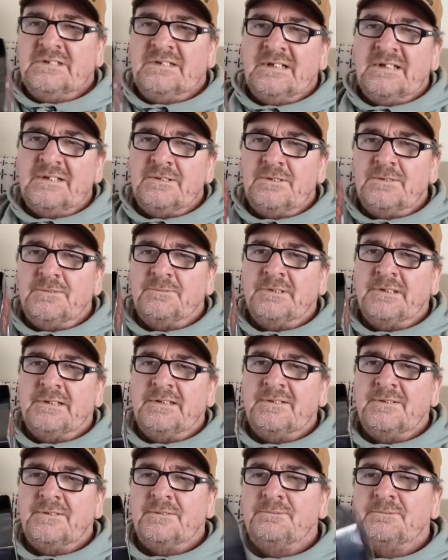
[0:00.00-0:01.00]
And I'll open
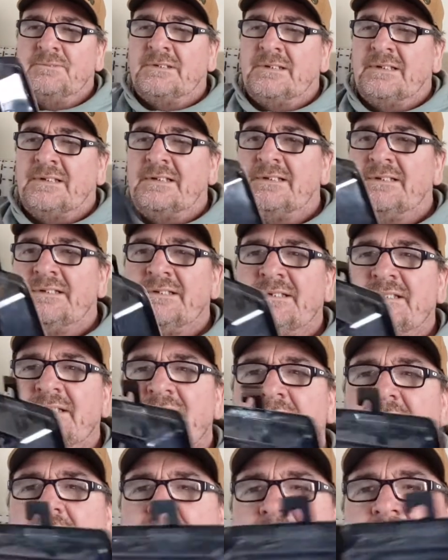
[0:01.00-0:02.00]
it up and let you
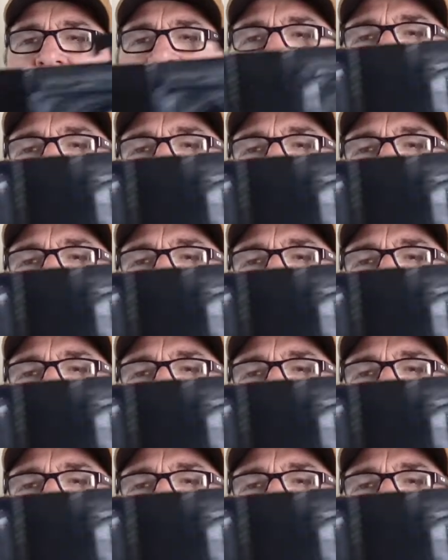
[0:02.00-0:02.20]
see it.